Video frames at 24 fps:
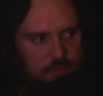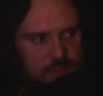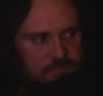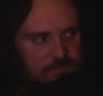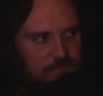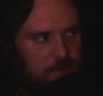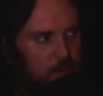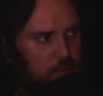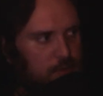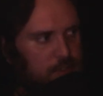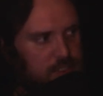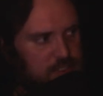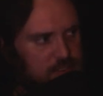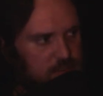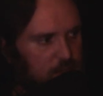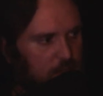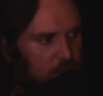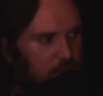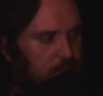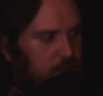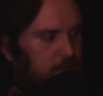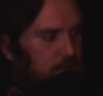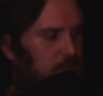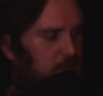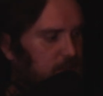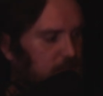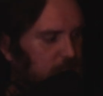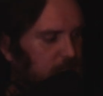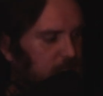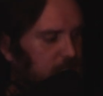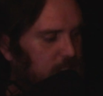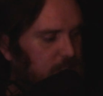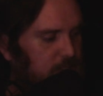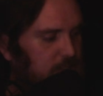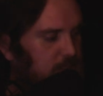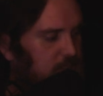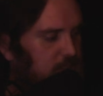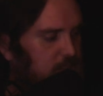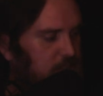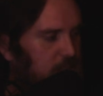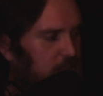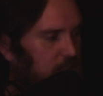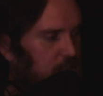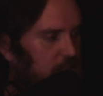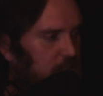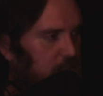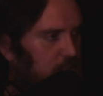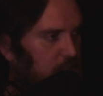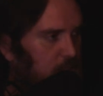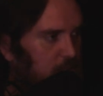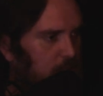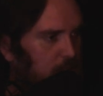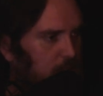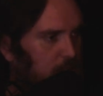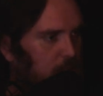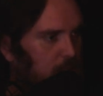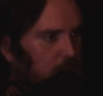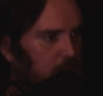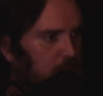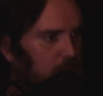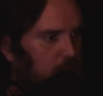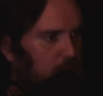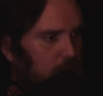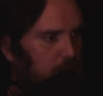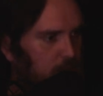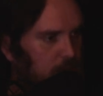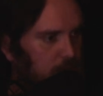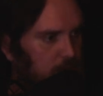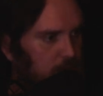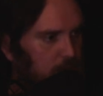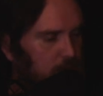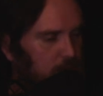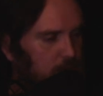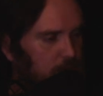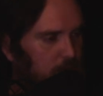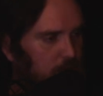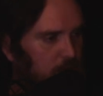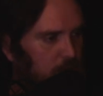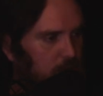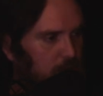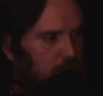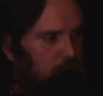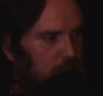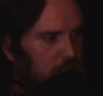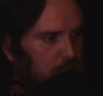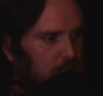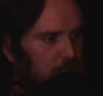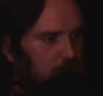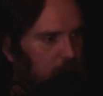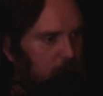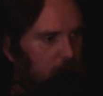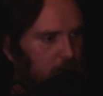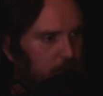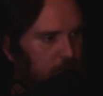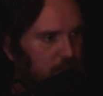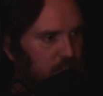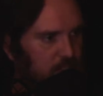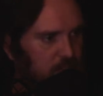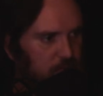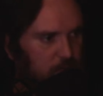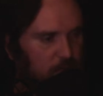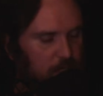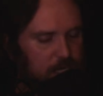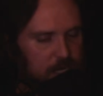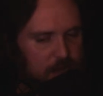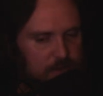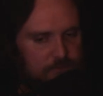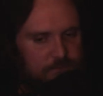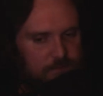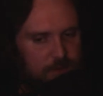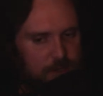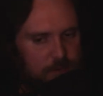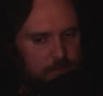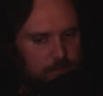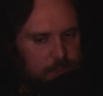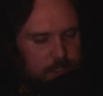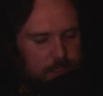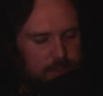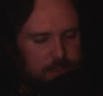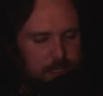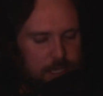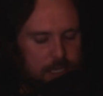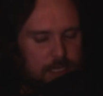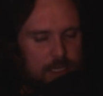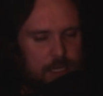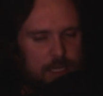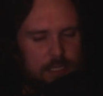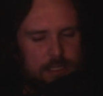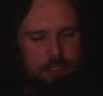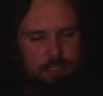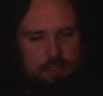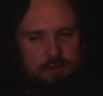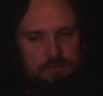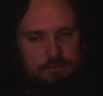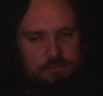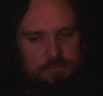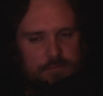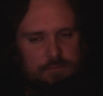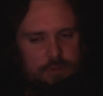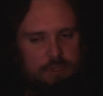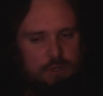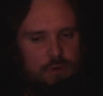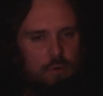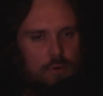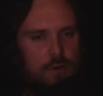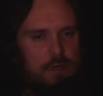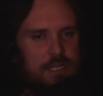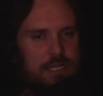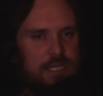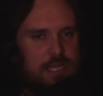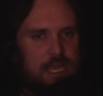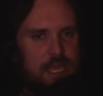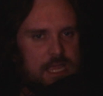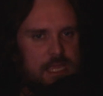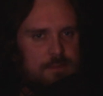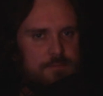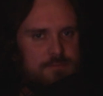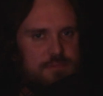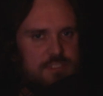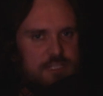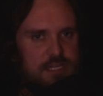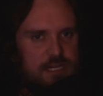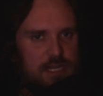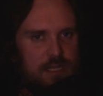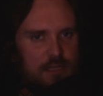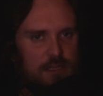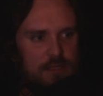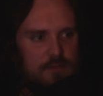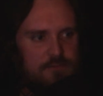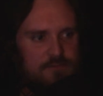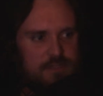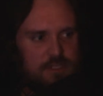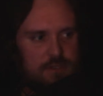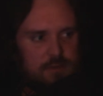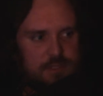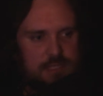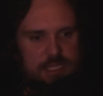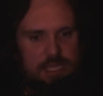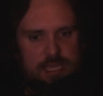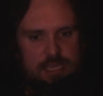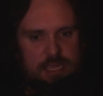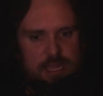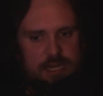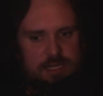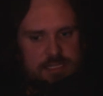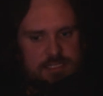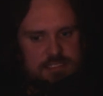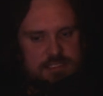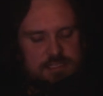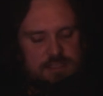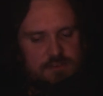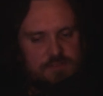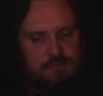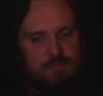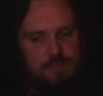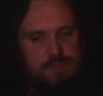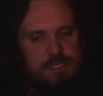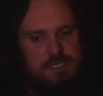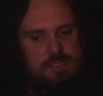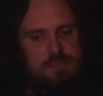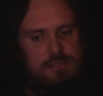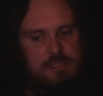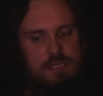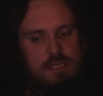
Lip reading: focus on things that I would just want to have fun with. Like, I love recording games, and I love doing that kind of stuff, but